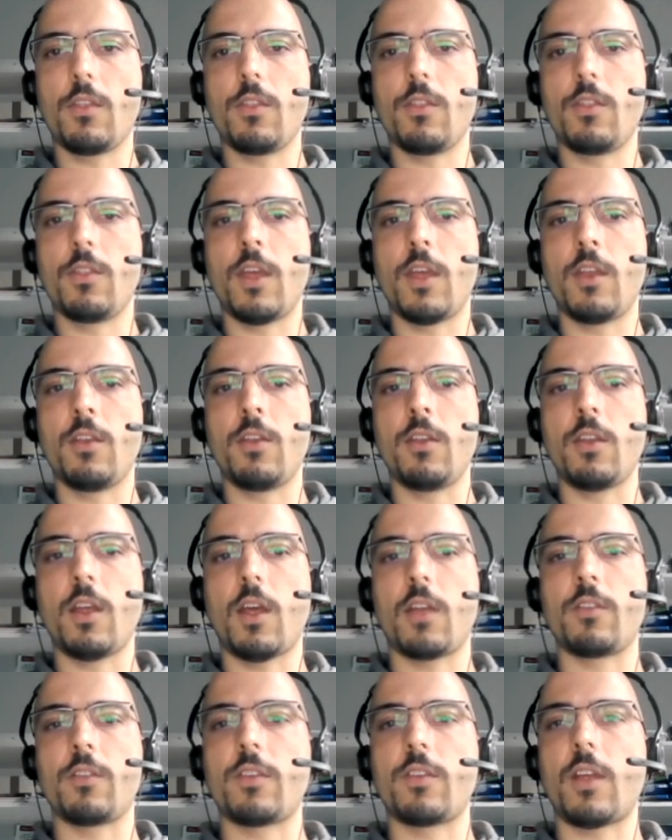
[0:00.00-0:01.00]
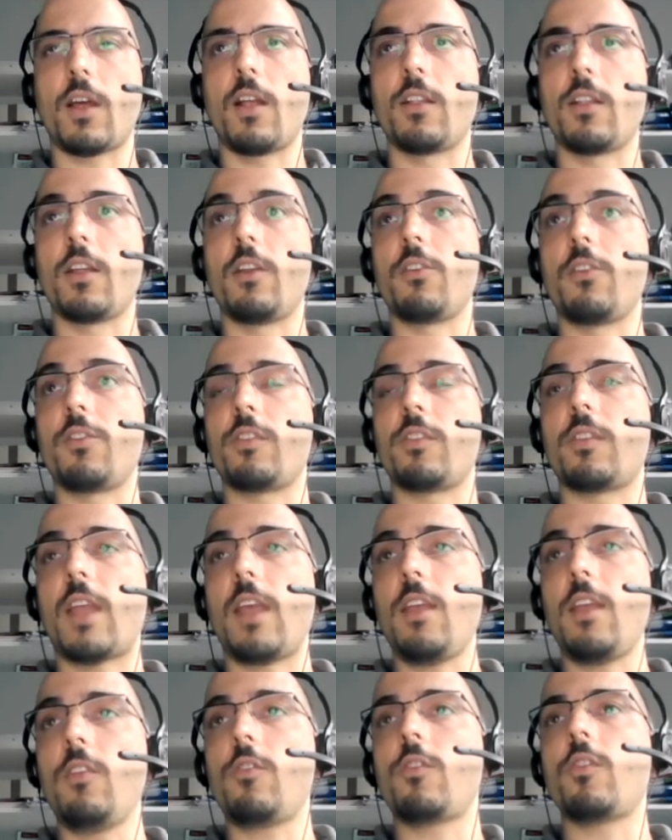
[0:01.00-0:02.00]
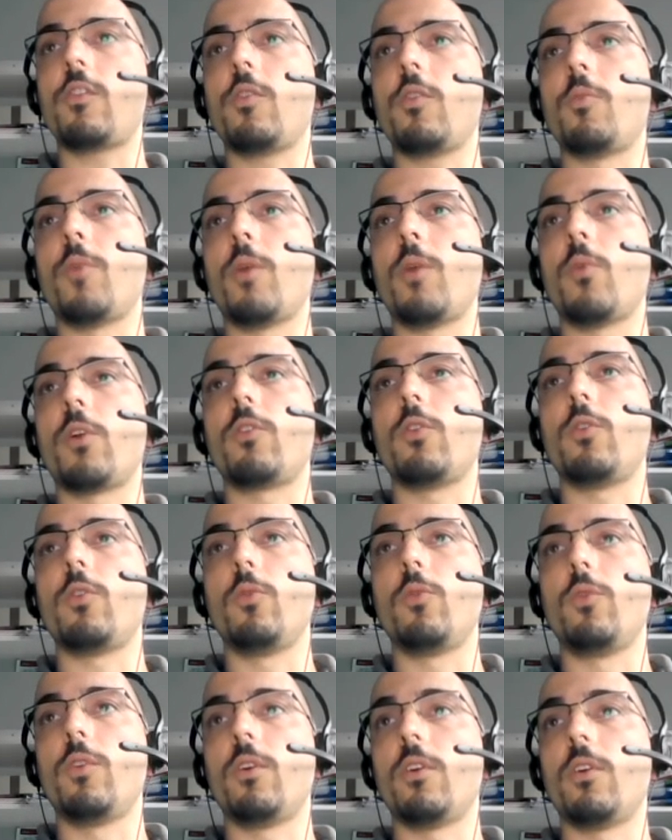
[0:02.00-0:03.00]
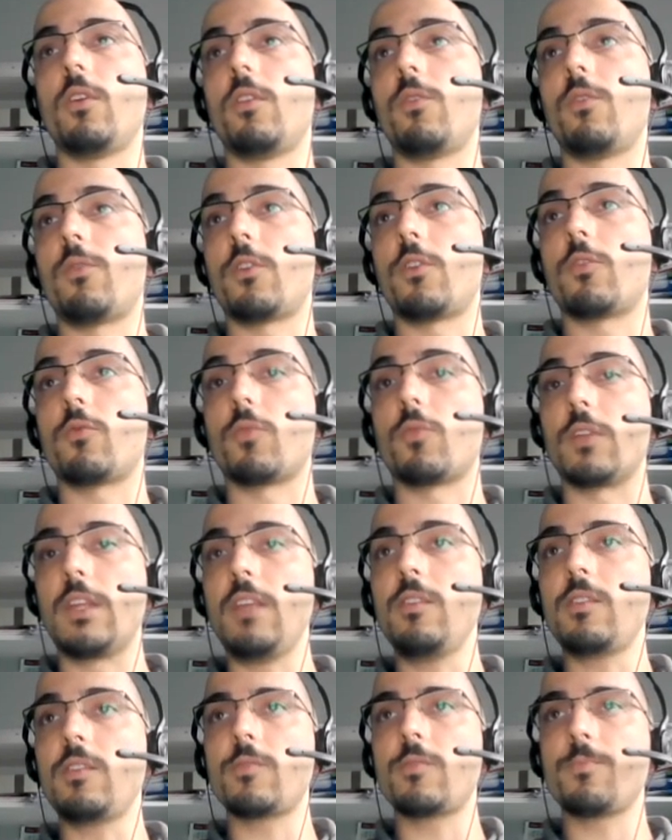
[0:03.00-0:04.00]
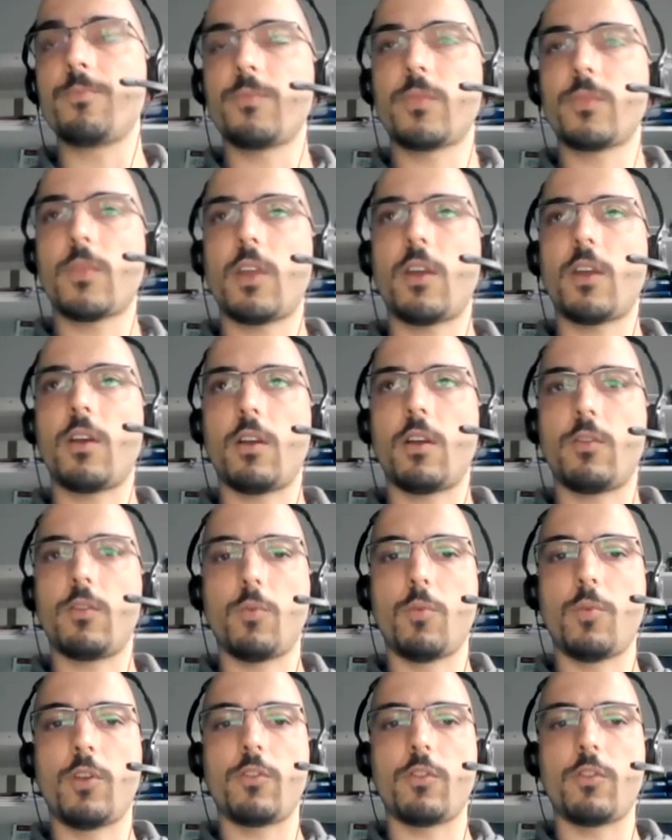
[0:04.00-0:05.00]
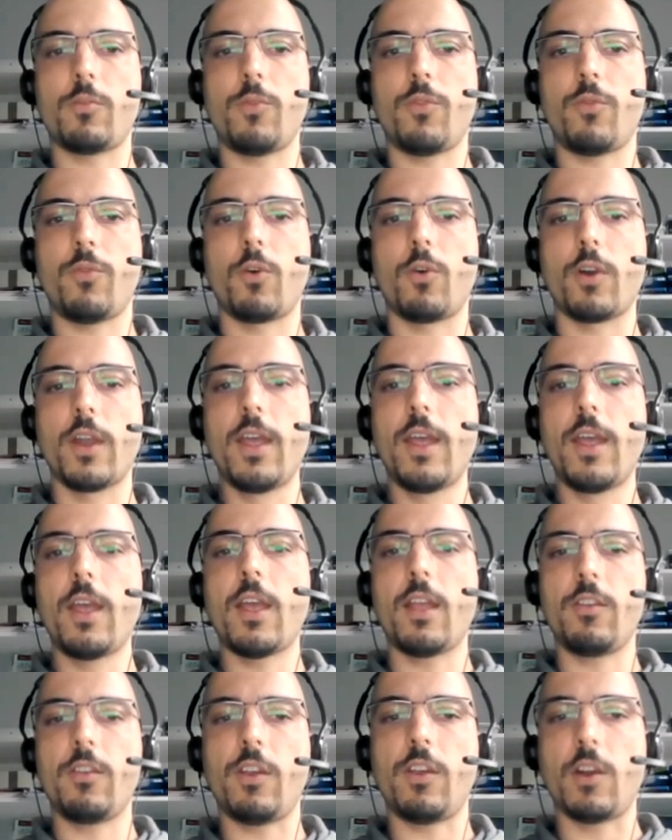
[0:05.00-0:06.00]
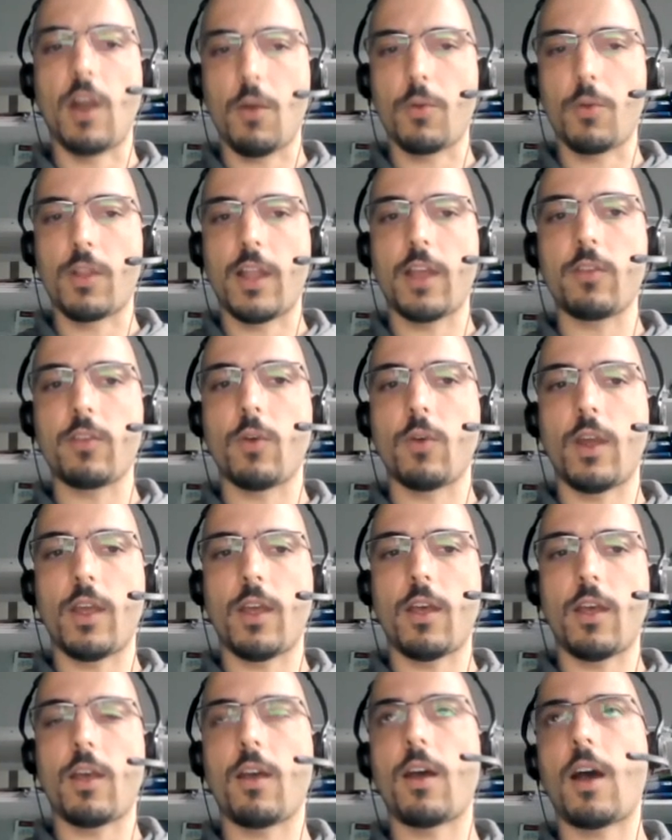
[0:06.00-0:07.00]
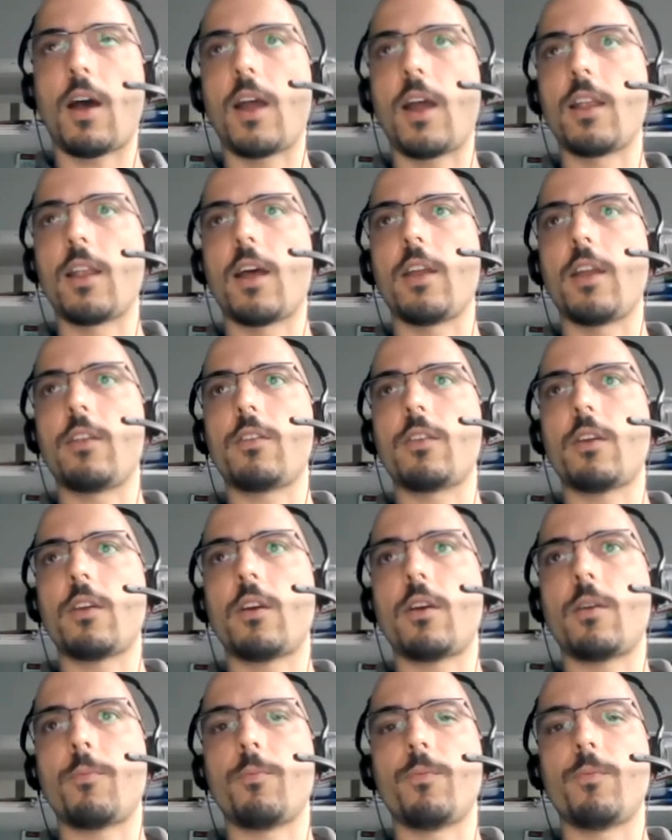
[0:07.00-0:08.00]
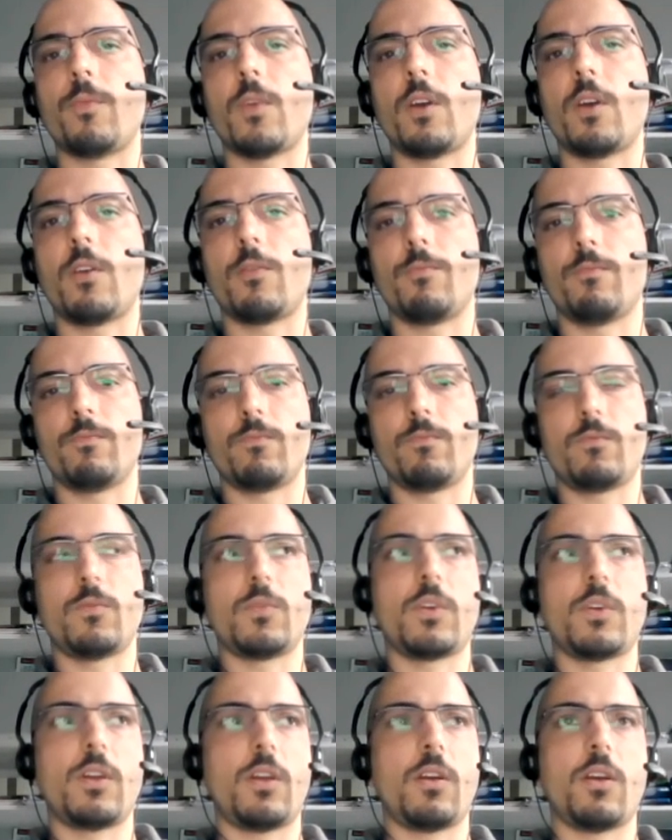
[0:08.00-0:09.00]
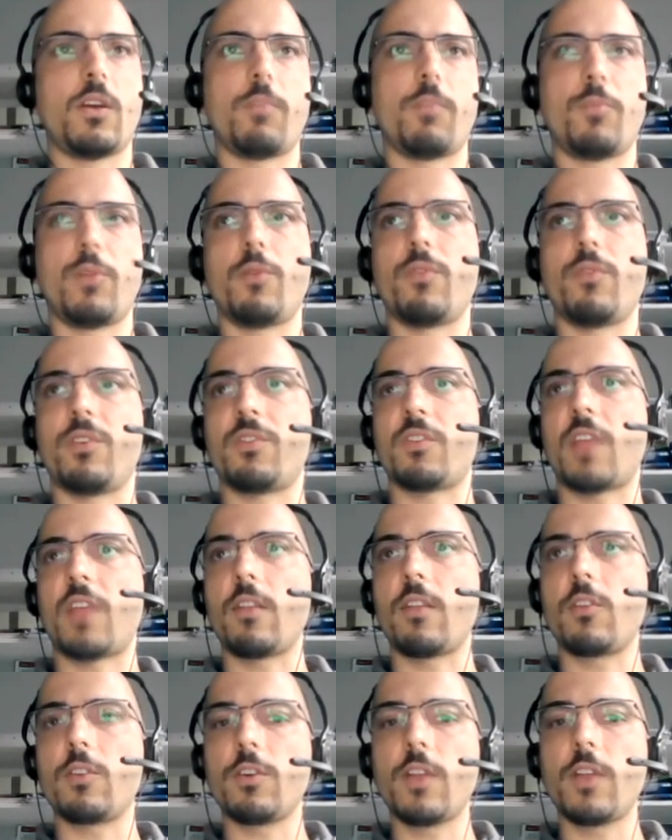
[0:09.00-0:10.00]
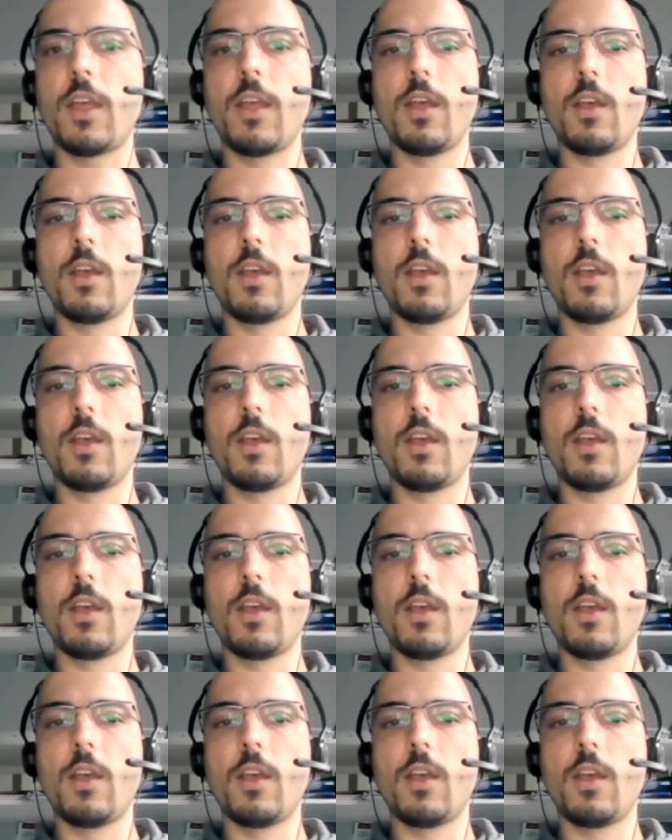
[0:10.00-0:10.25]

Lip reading: Then at a later stage, you may want to do the first release, as we mentioned before. And here I would like to highlight a bit of a standard